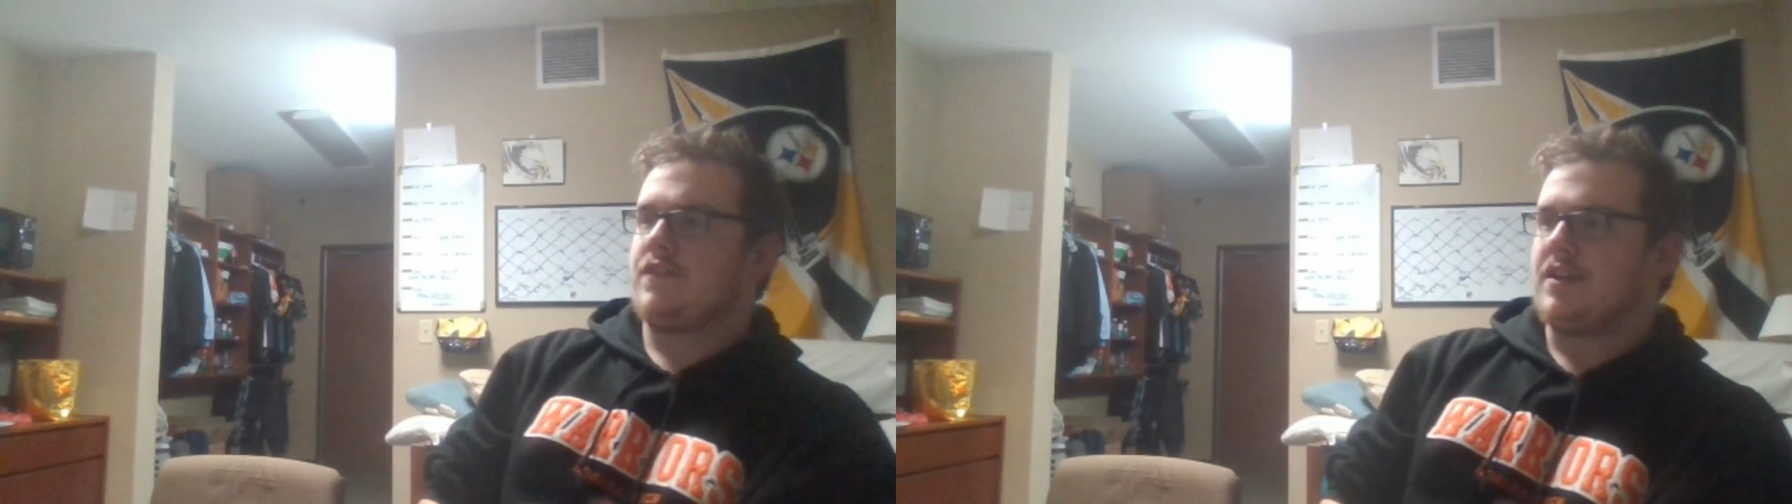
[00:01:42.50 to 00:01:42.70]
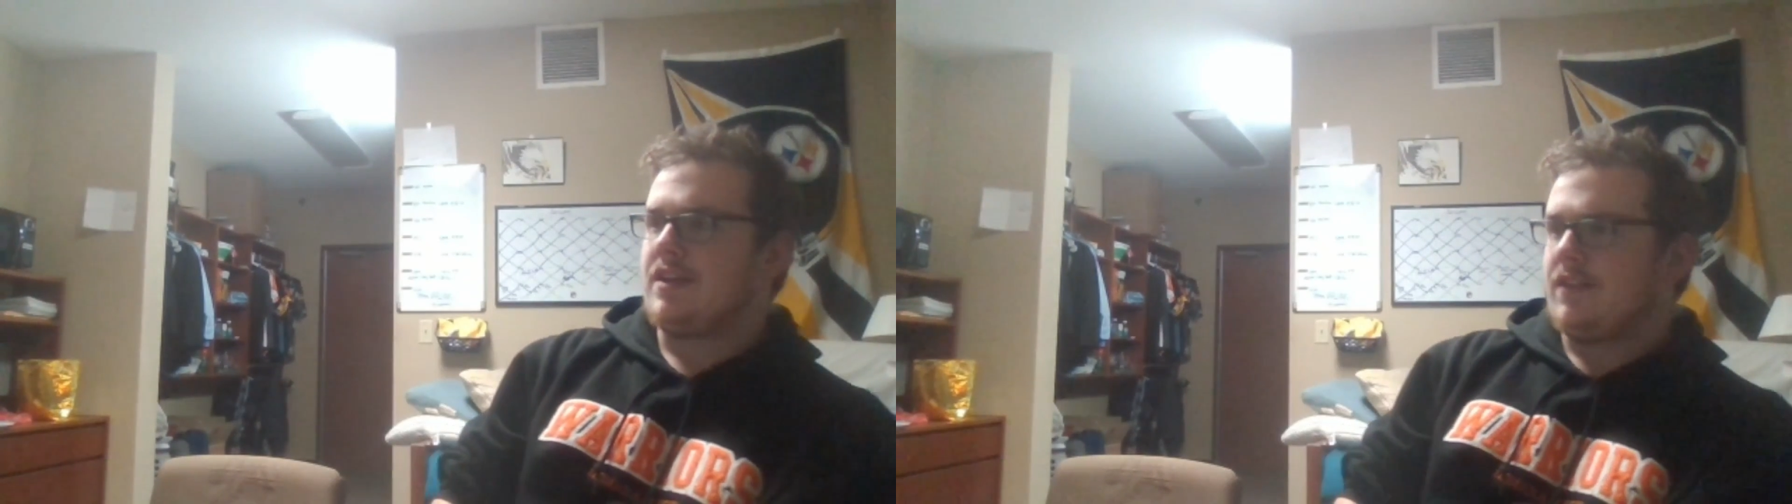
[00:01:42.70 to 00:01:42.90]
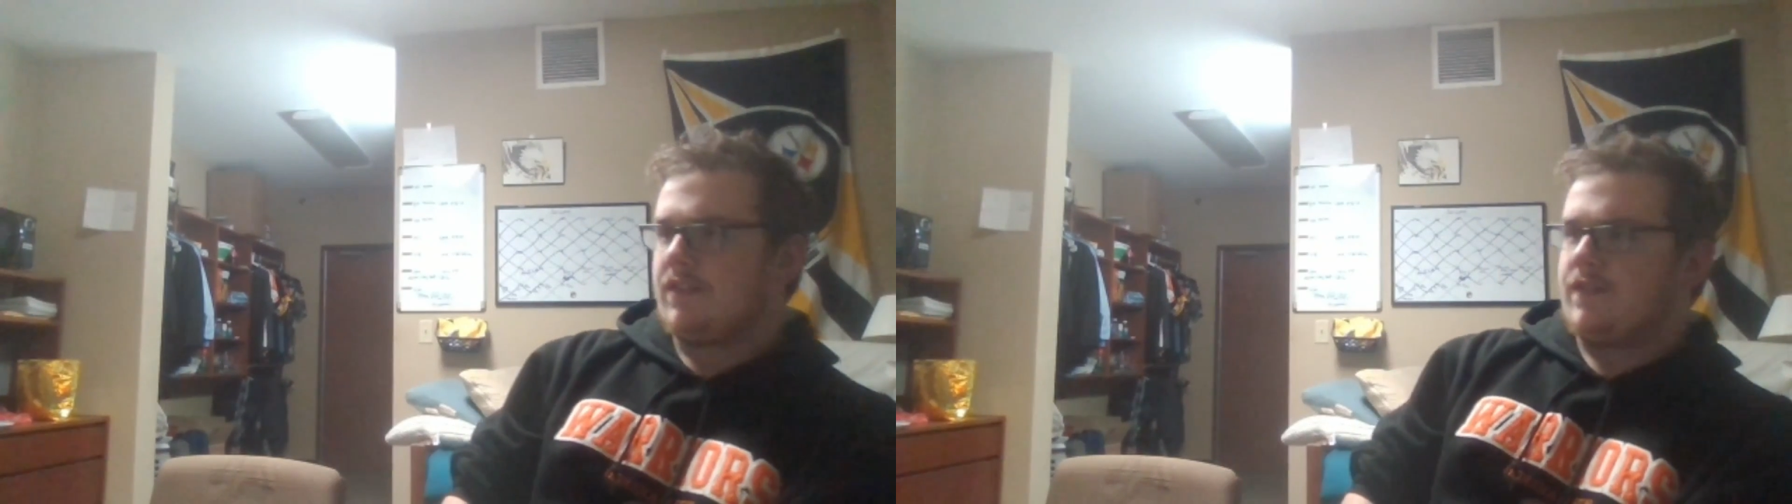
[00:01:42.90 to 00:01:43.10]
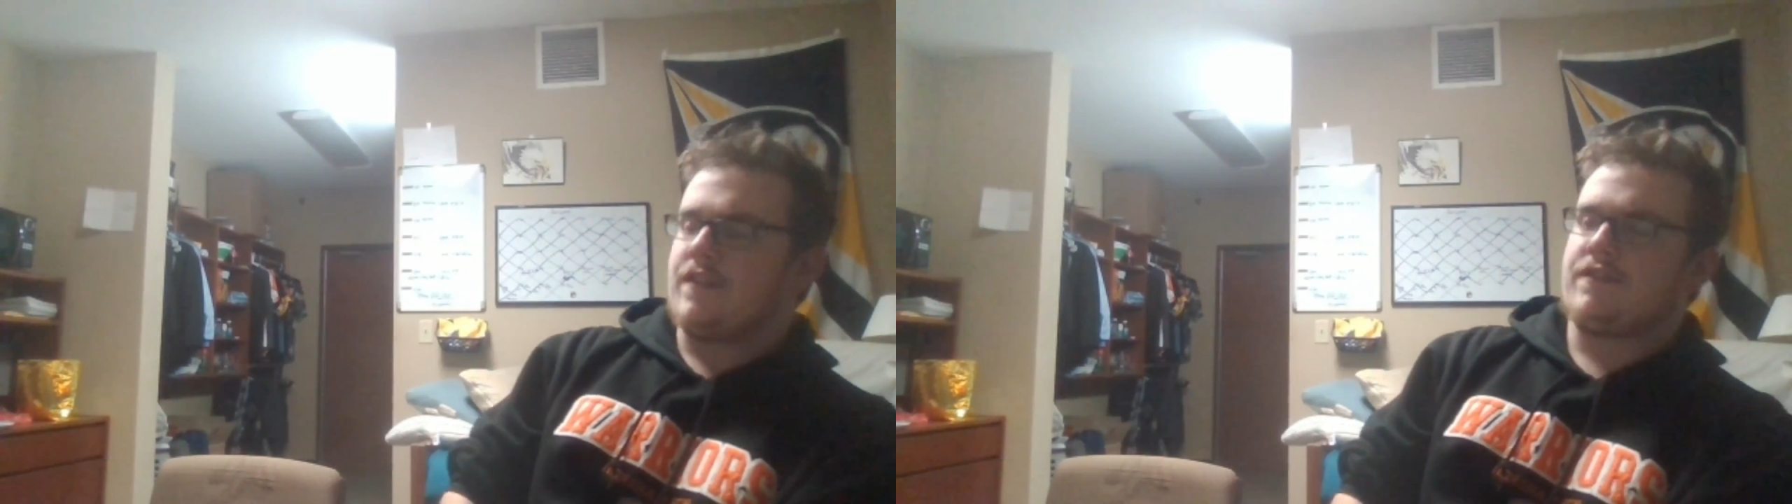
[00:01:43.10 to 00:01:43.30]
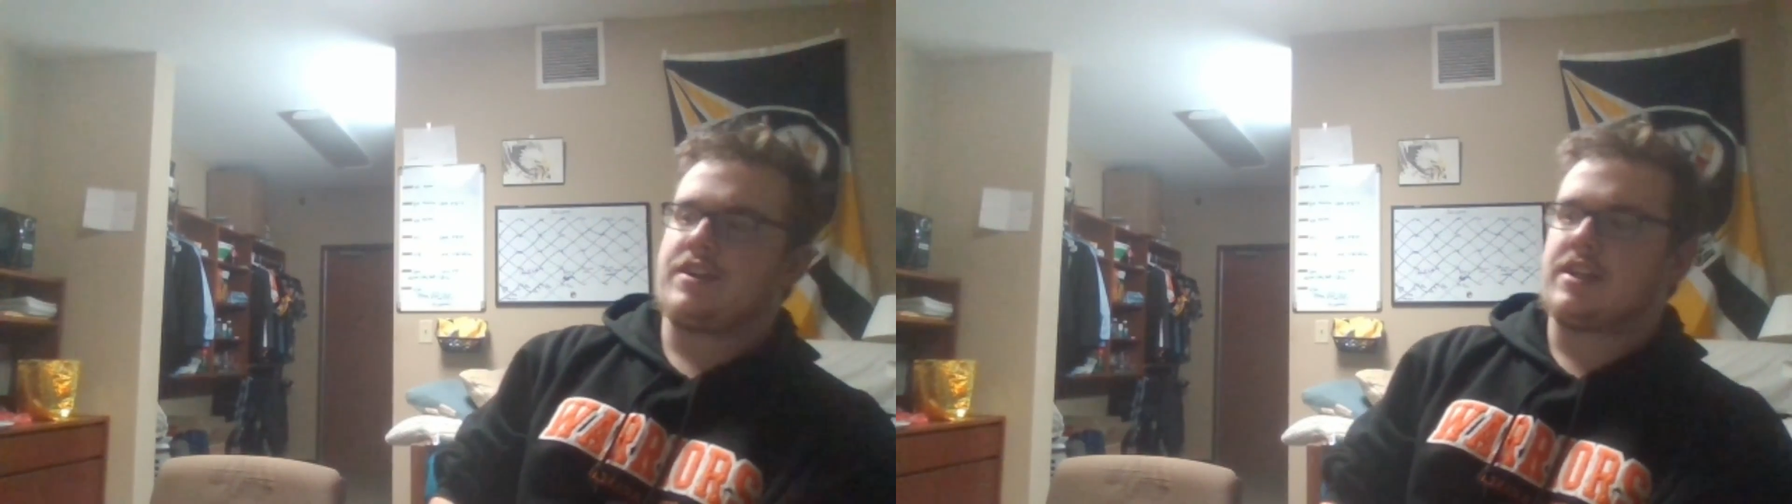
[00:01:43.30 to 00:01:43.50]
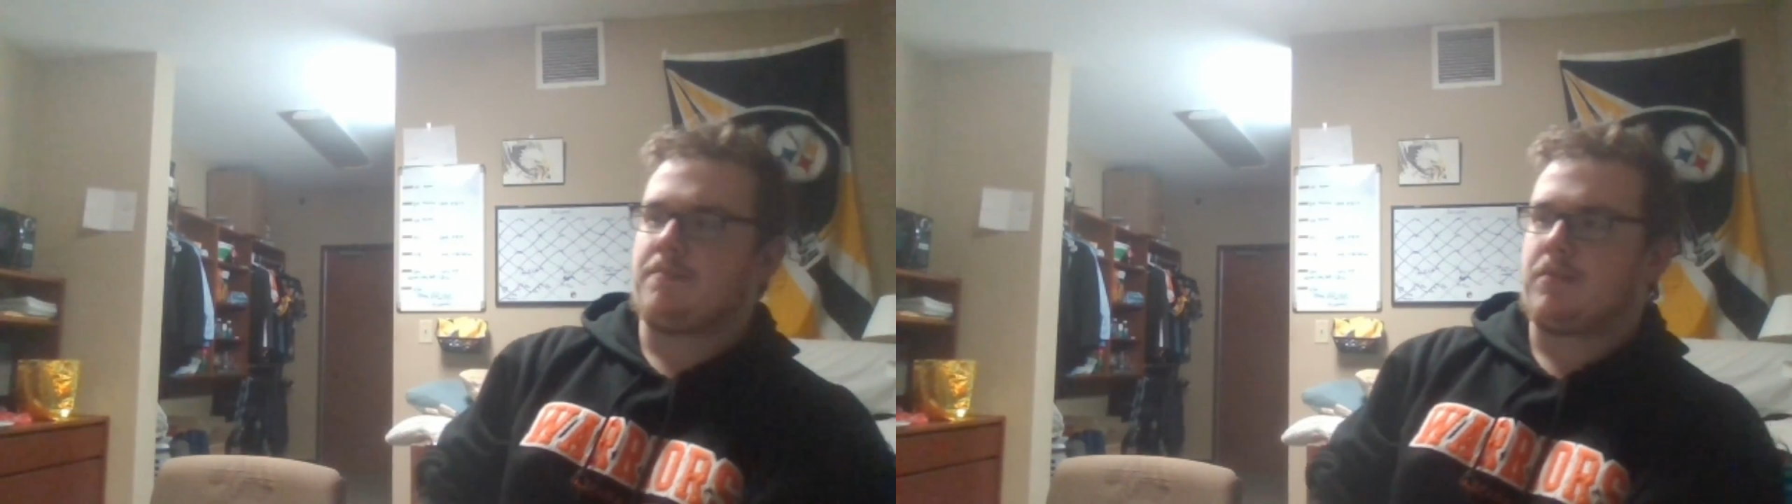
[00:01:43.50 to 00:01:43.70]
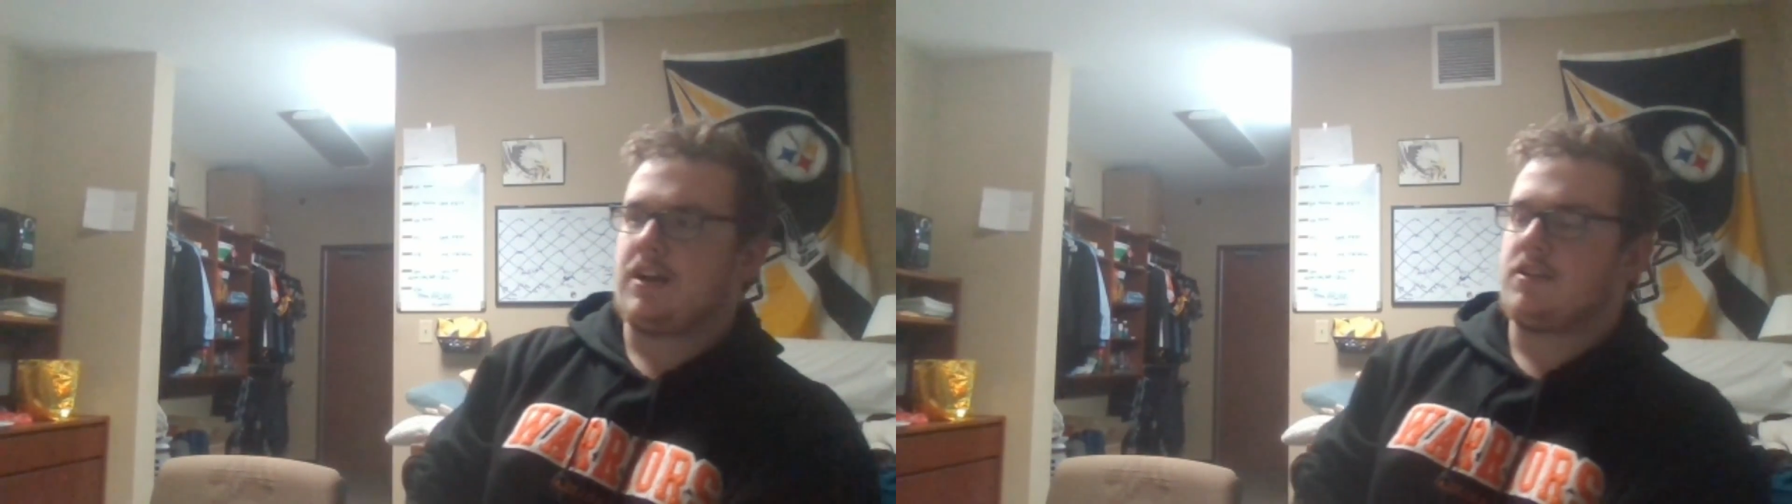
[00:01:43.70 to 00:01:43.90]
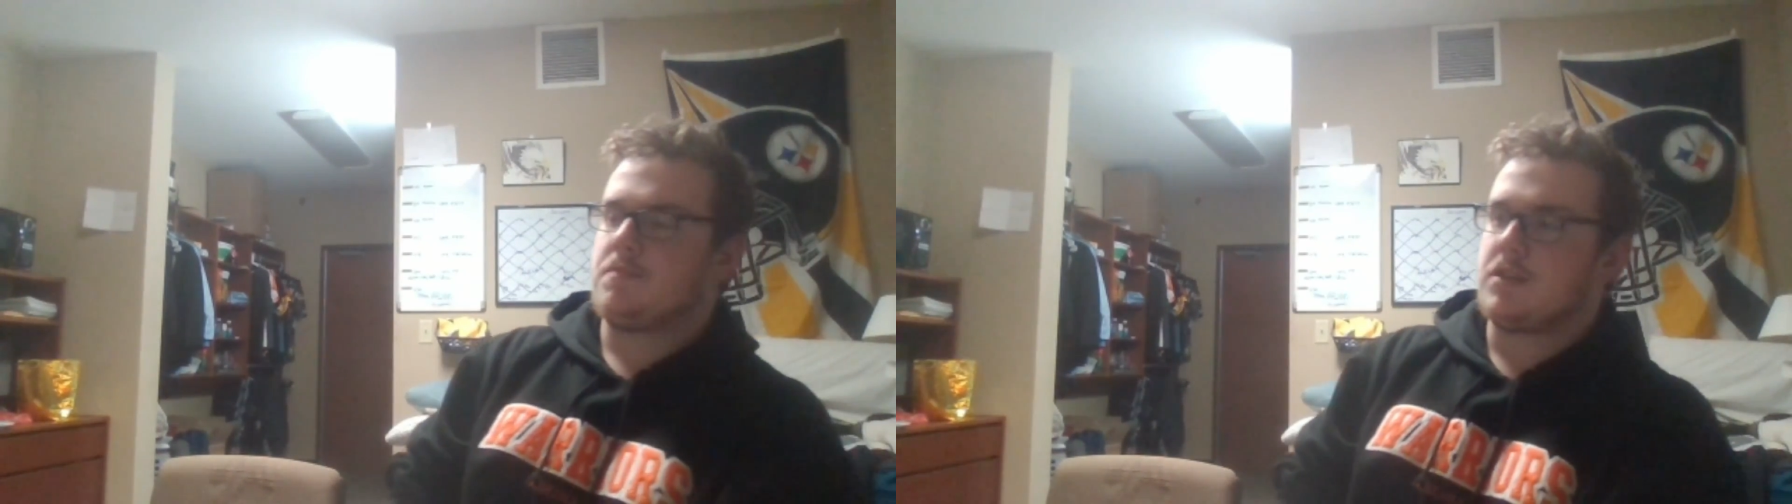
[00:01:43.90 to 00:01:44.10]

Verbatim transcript: fifty, fifty-some players